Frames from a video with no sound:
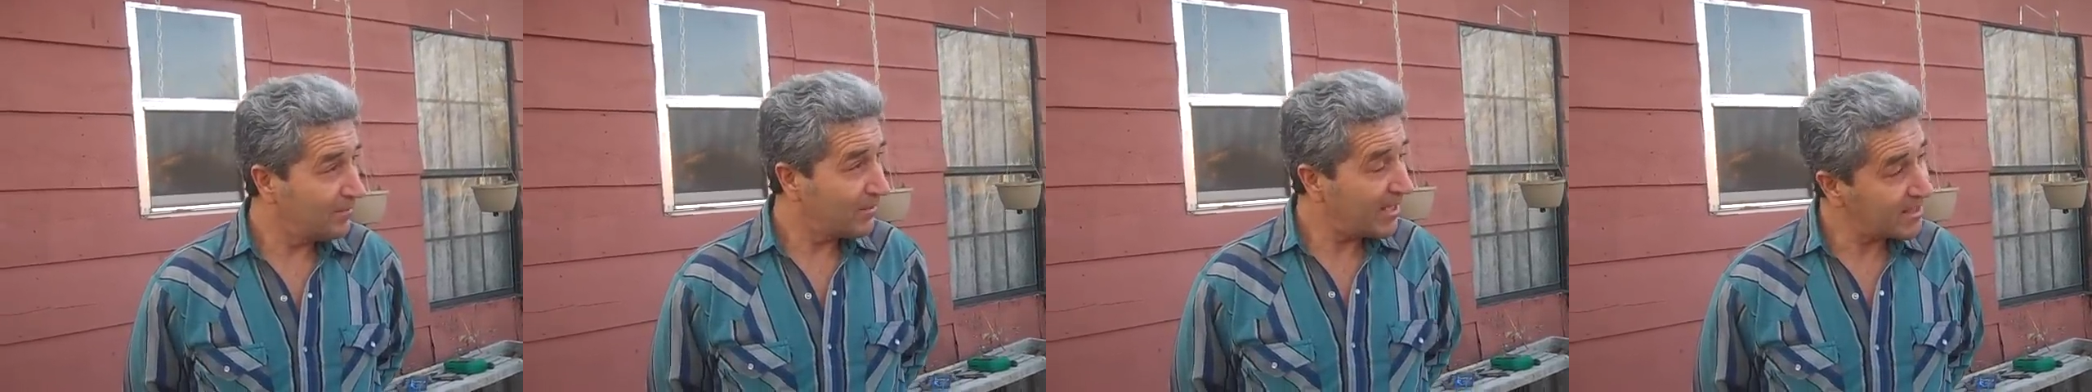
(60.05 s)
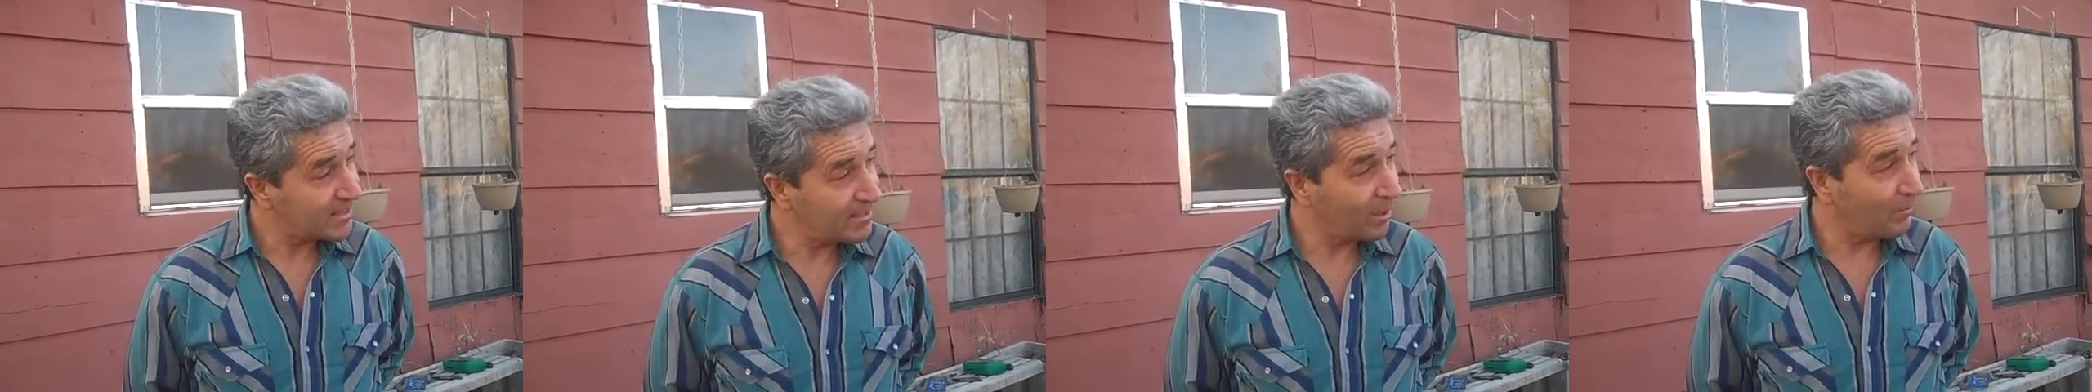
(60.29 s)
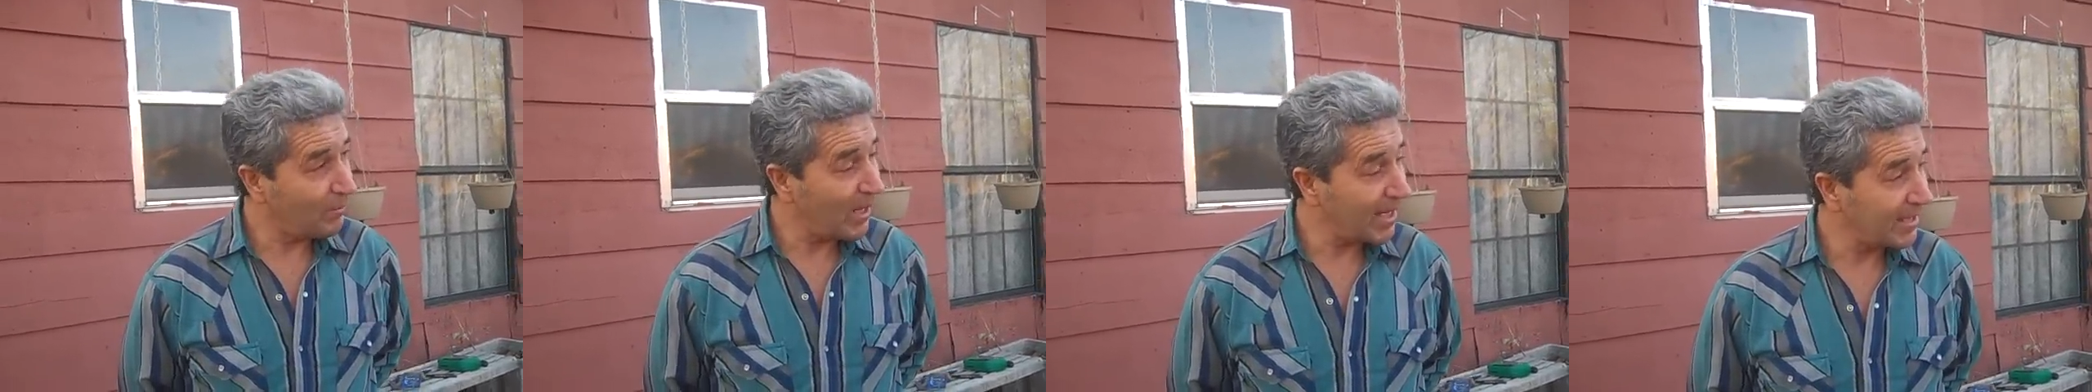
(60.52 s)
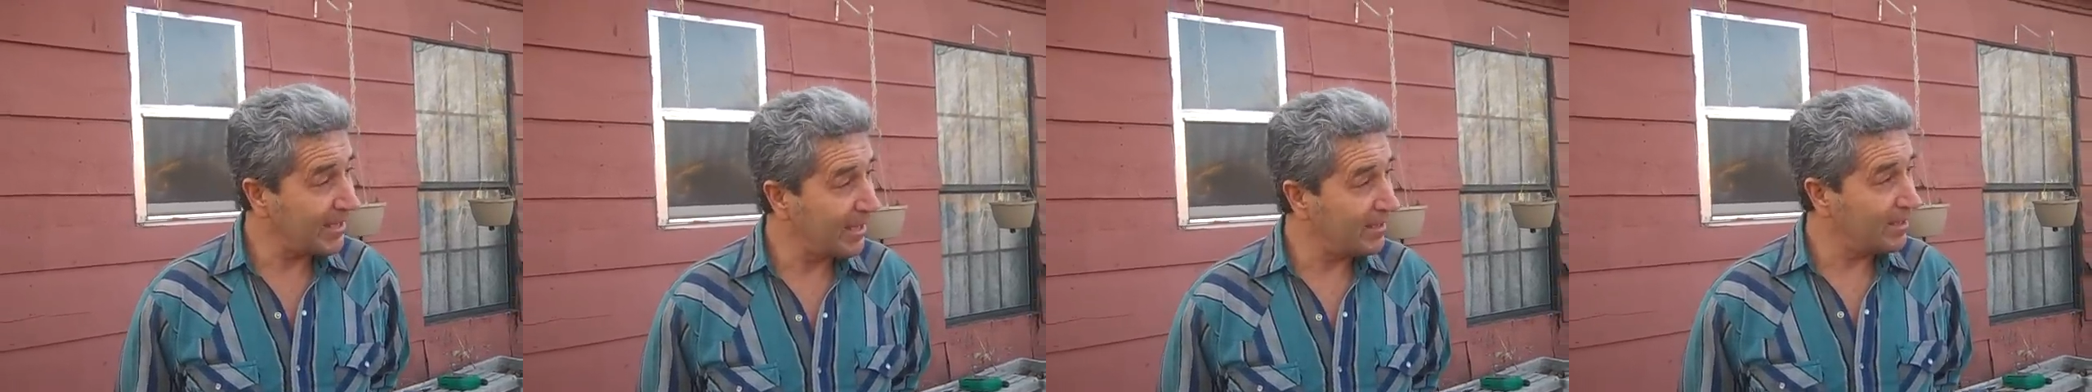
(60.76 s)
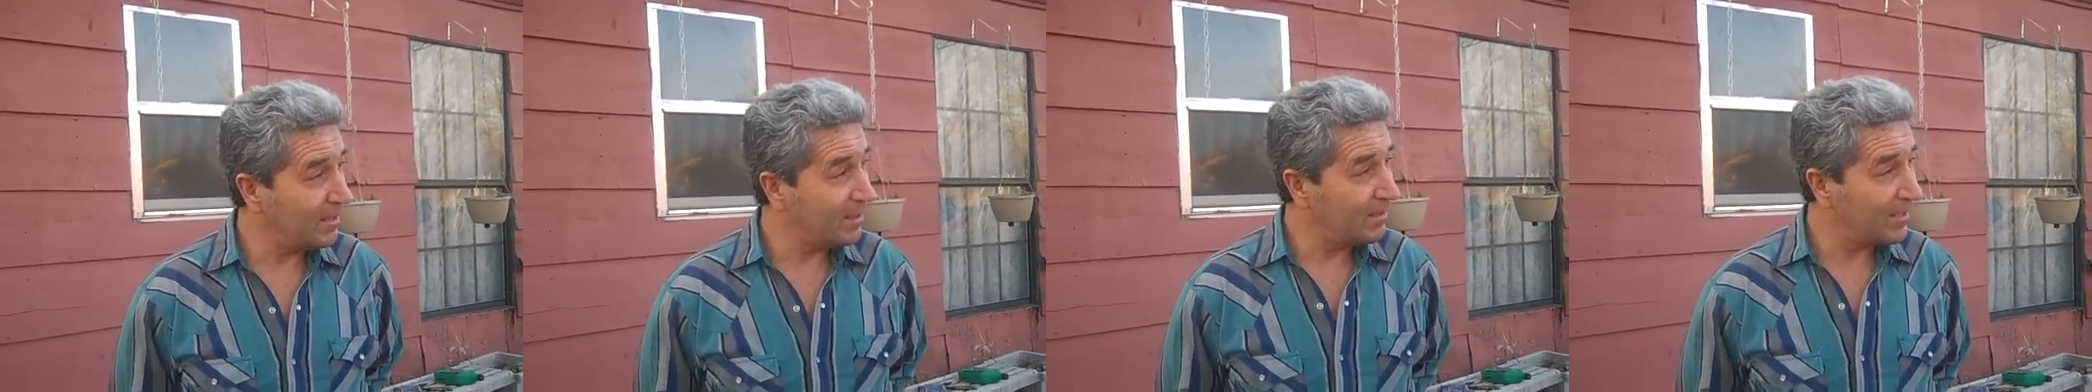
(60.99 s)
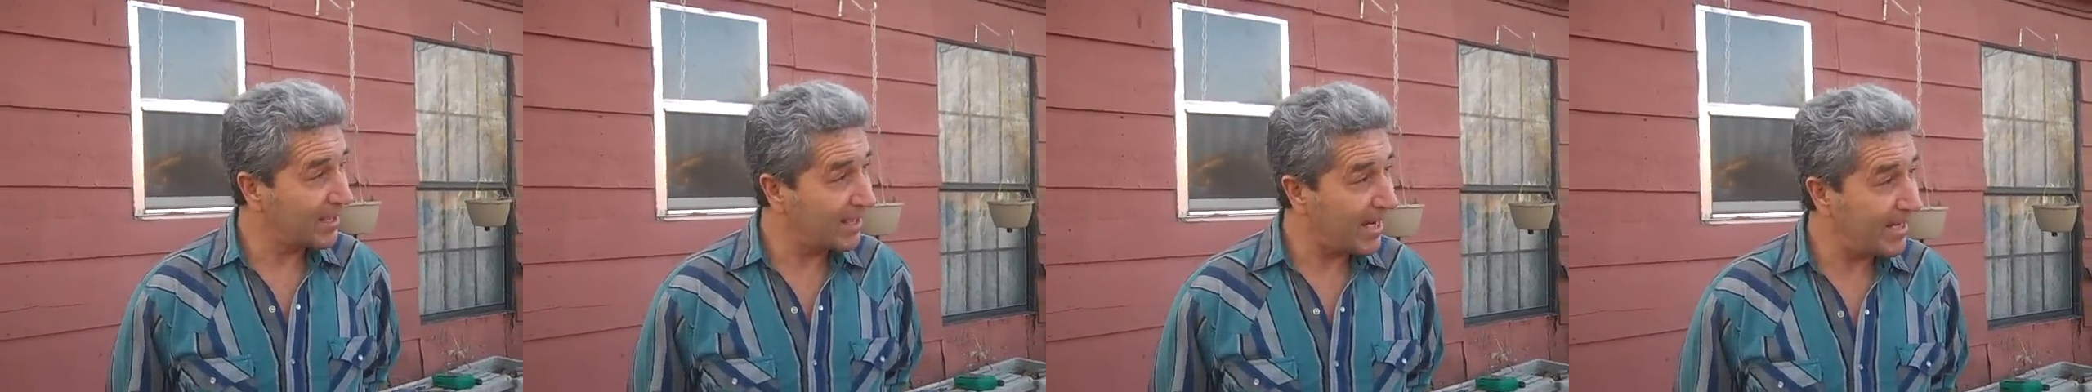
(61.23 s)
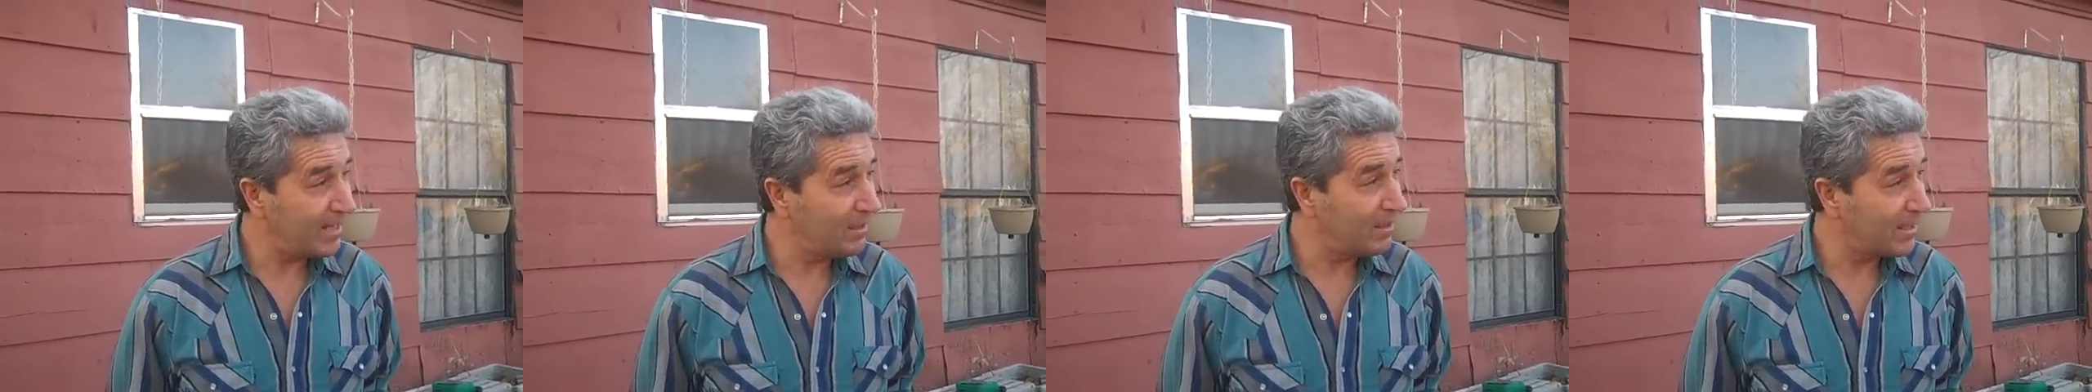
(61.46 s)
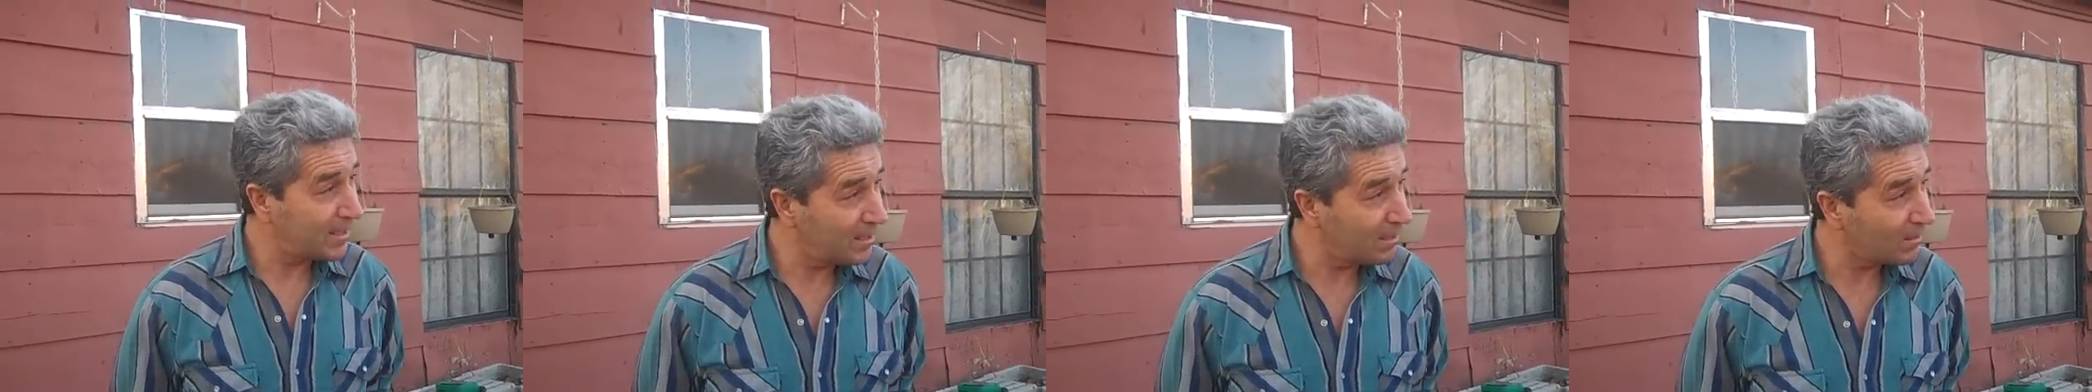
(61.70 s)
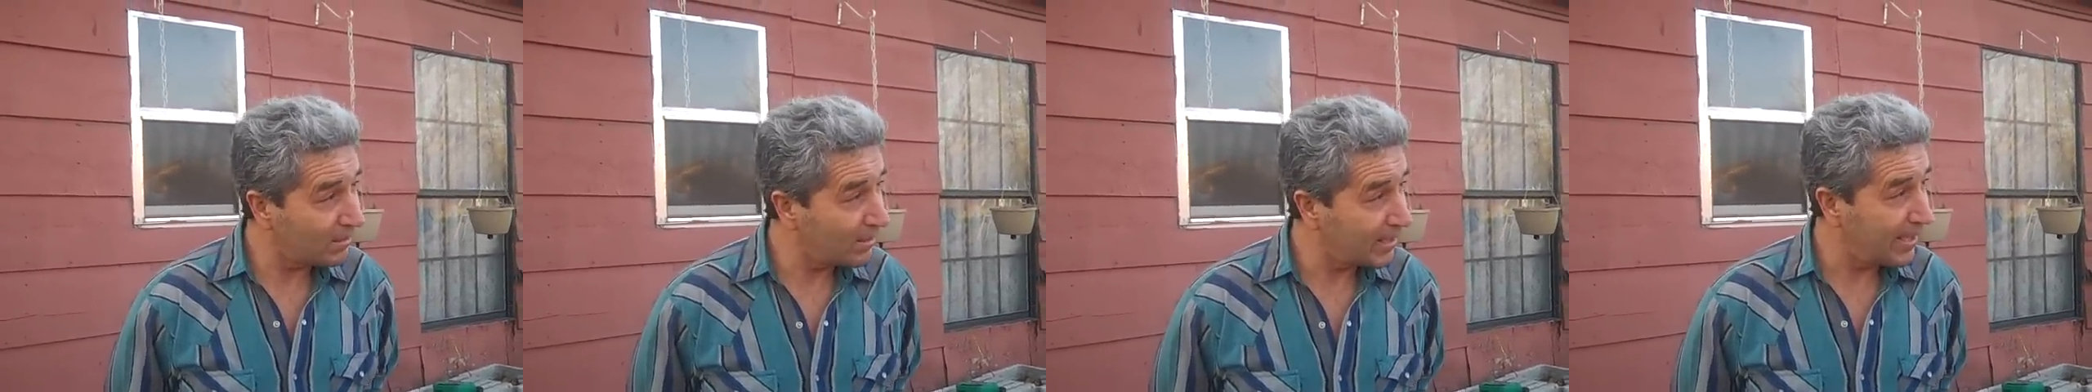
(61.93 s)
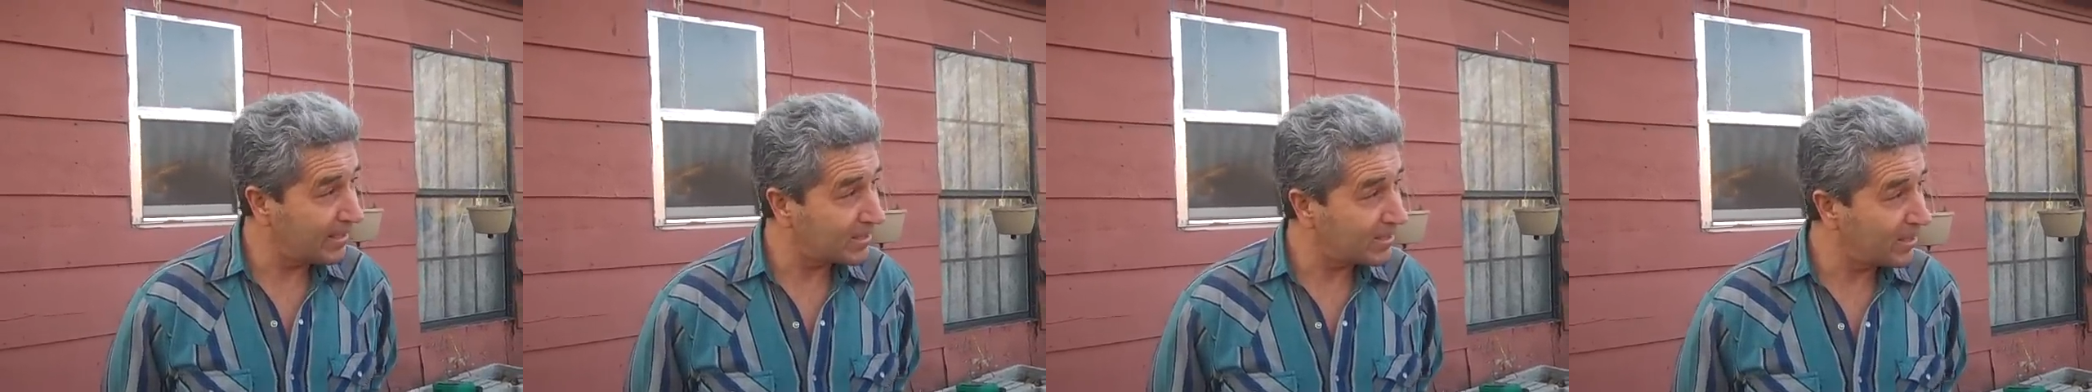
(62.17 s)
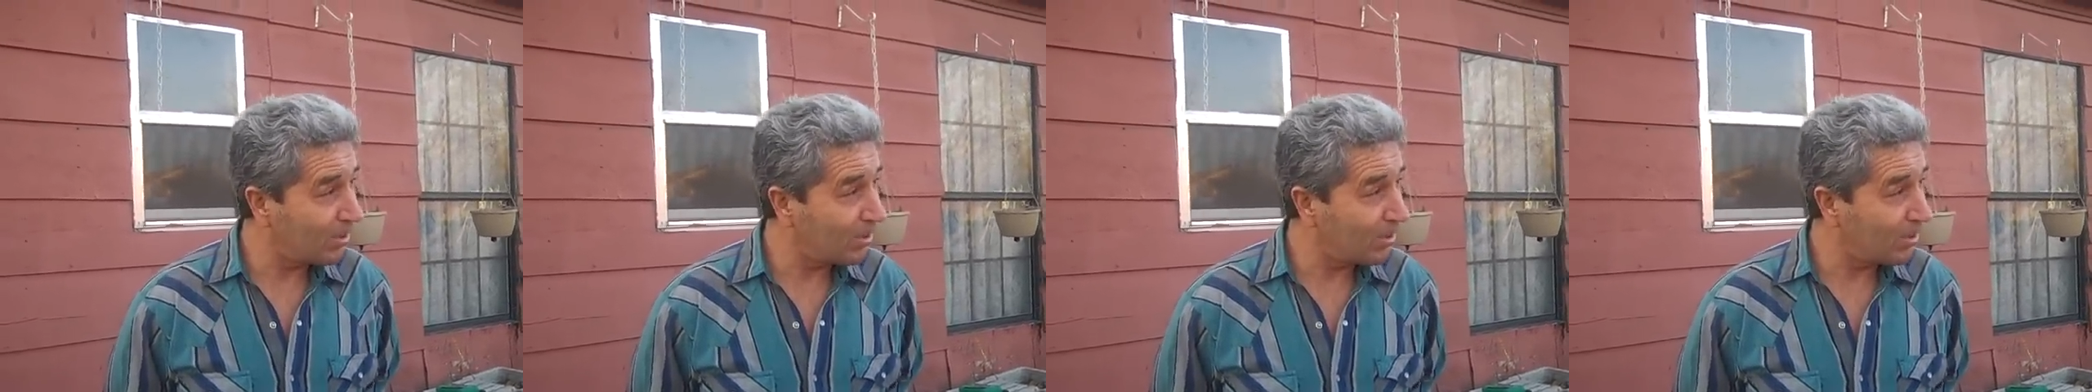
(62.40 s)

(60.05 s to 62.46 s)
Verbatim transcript: they sent her back down there, and the guy nearly killed her again,